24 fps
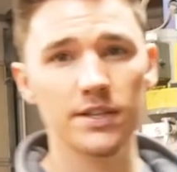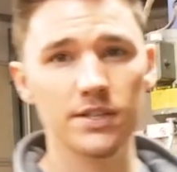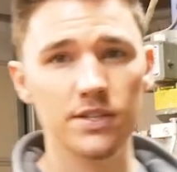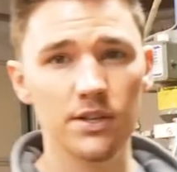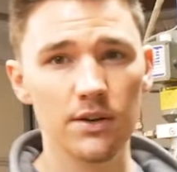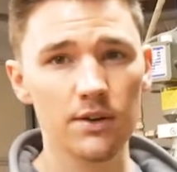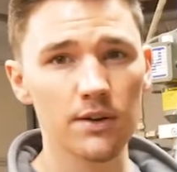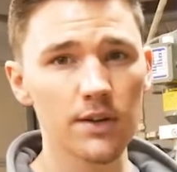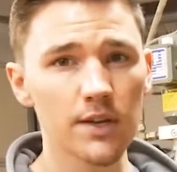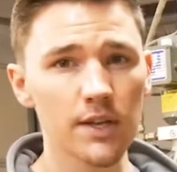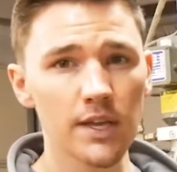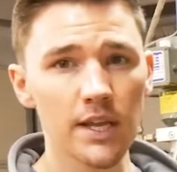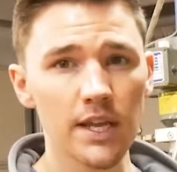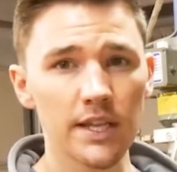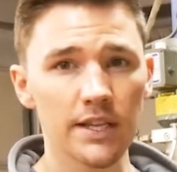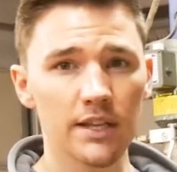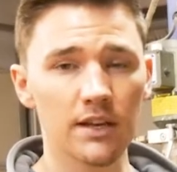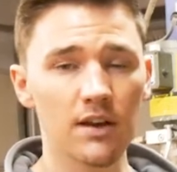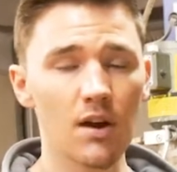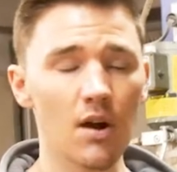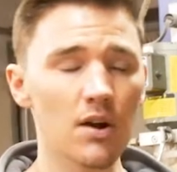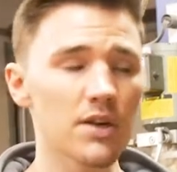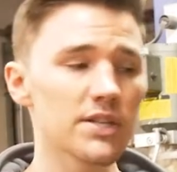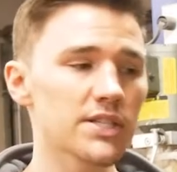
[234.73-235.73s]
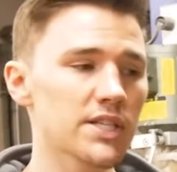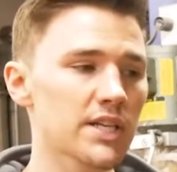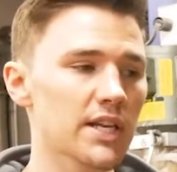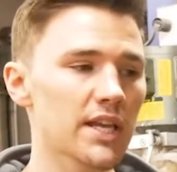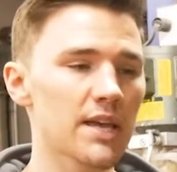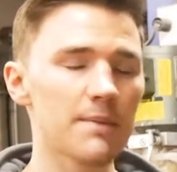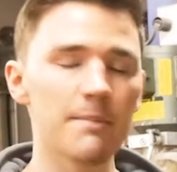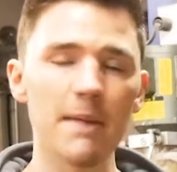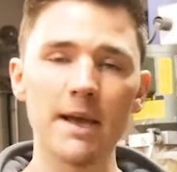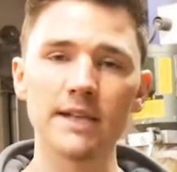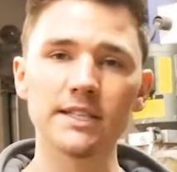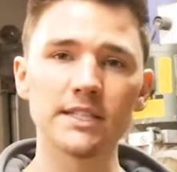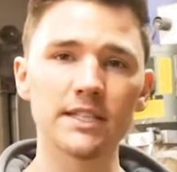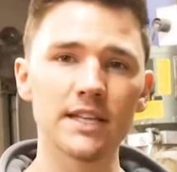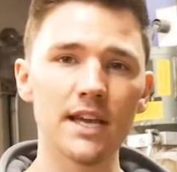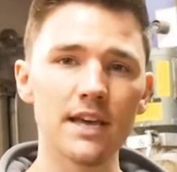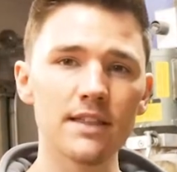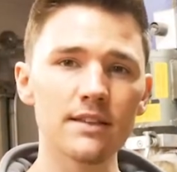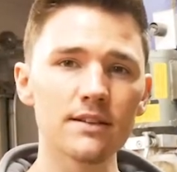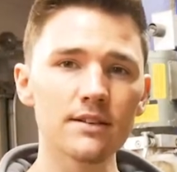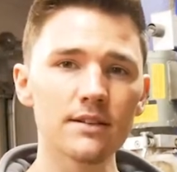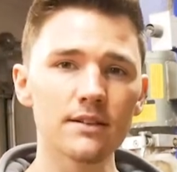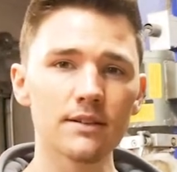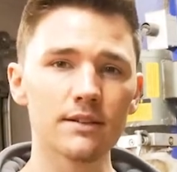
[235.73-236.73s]
So the car is gonna get back
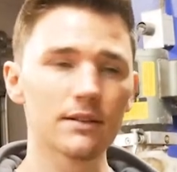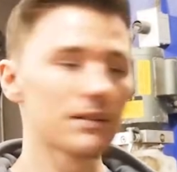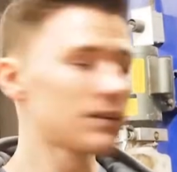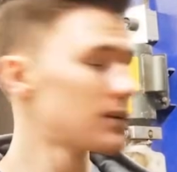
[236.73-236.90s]
together.